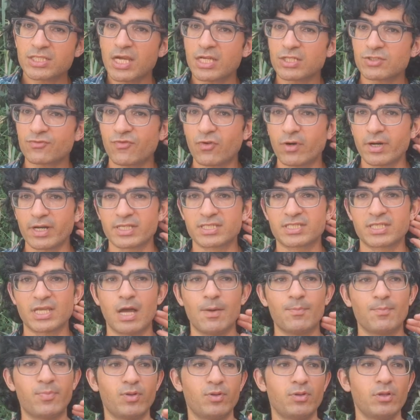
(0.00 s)
as, for
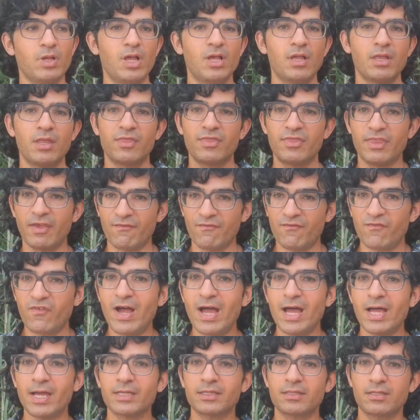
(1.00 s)
example, the
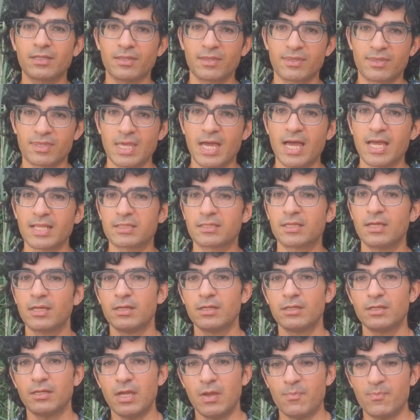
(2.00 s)
fact that
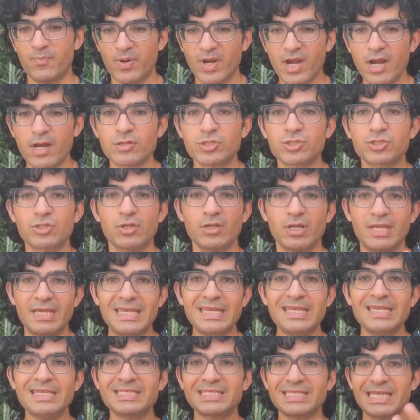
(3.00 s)
a person
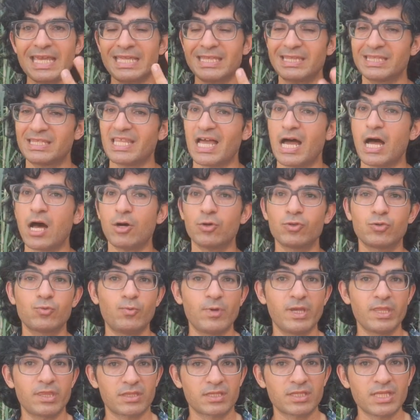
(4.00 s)
is endowed
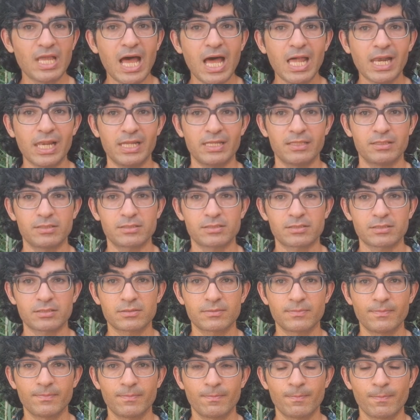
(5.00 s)
with talents.
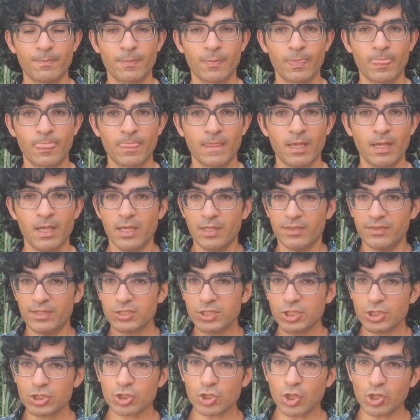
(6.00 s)

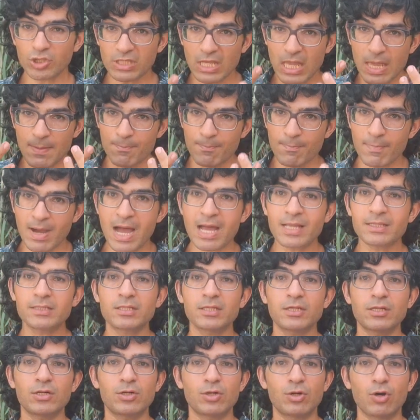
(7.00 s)
This is not a
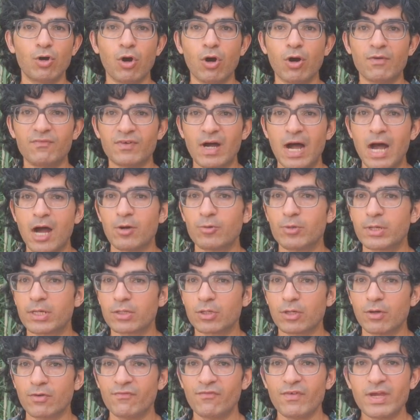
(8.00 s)
matter of our
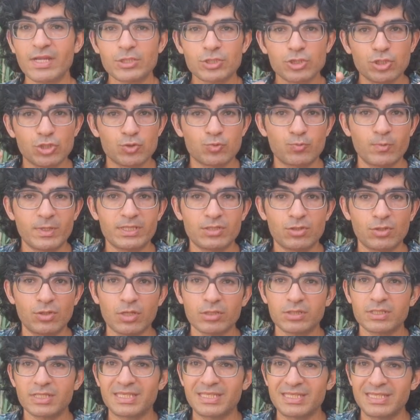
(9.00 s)
conventions. We do
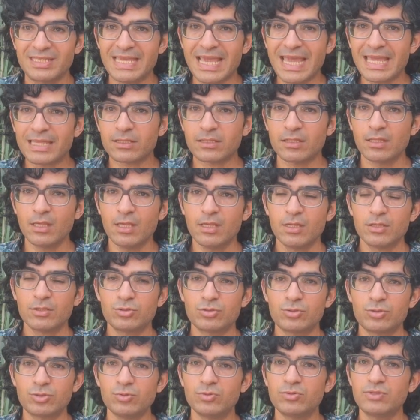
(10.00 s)
not get
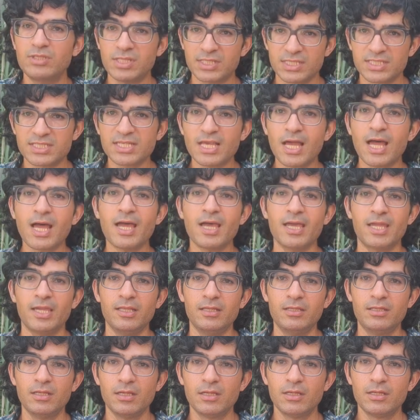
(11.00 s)
to
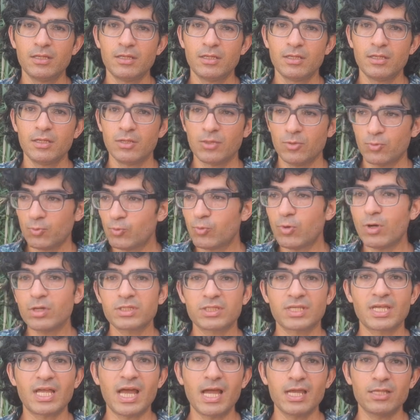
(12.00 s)
decide
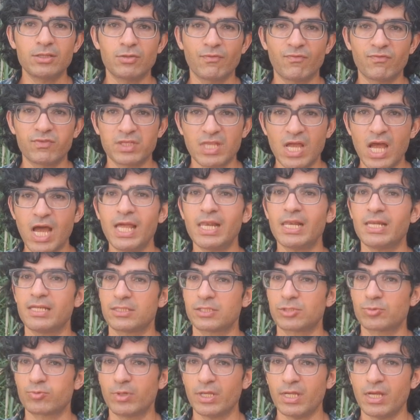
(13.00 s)
what kind of
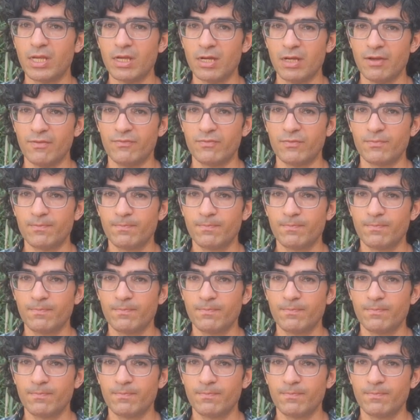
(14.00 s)
talents we have.